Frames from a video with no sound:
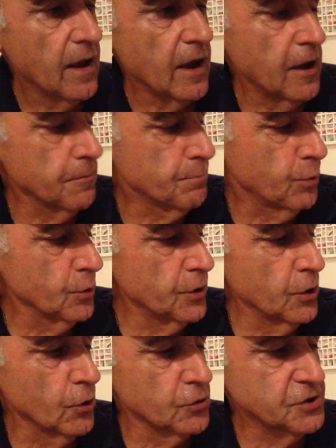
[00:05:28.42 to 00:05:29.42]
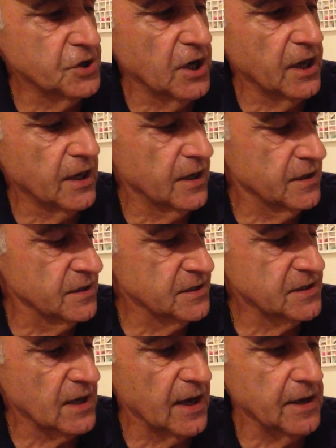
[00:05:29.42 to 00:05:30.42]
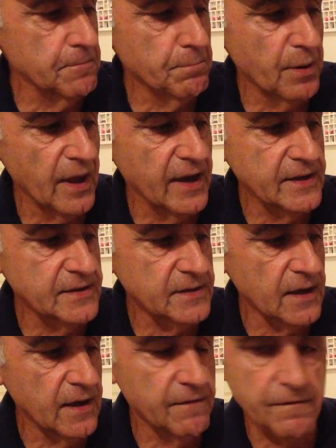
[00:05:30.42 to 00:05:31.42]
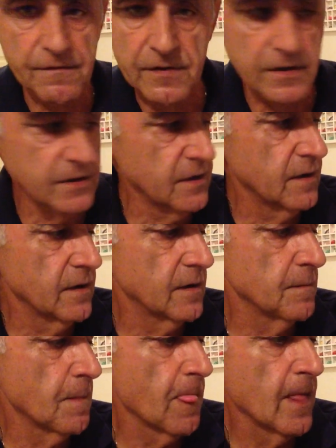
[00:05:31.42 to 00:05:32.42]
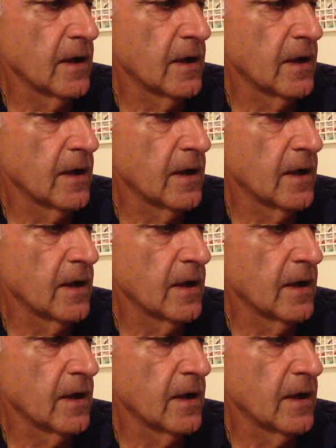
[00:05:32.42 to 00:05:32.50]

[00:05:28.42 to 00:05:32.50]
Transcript: And put your cheek in the same place every time.